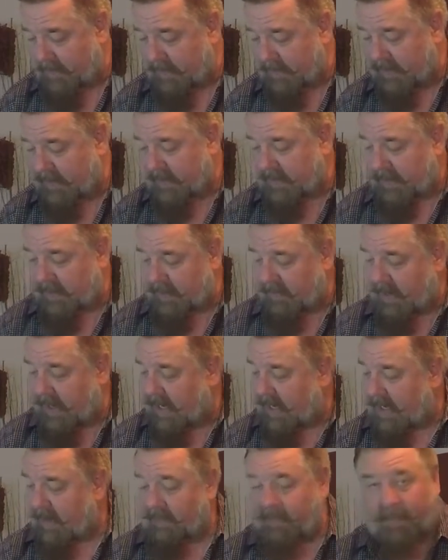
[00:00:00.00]
This is a
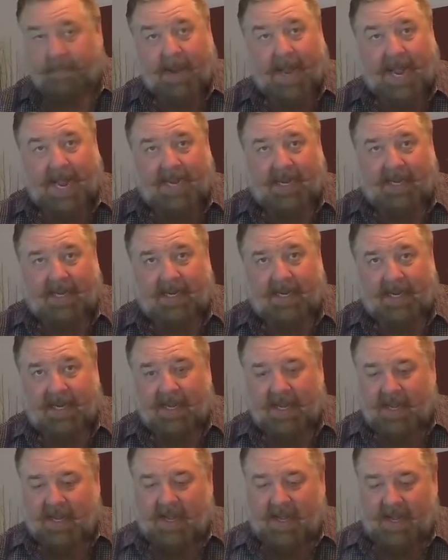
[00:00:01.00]
great gift pack
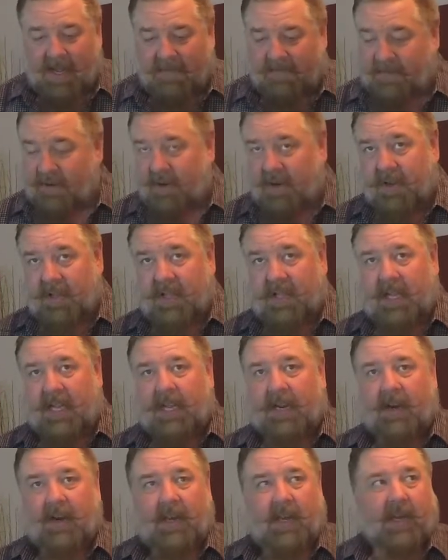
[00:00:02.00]
if you're in the
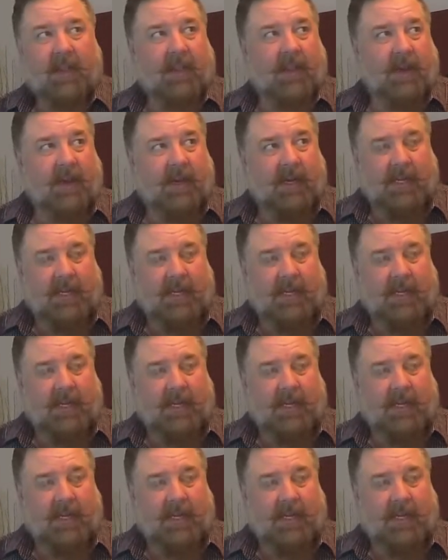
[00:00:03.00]
area there.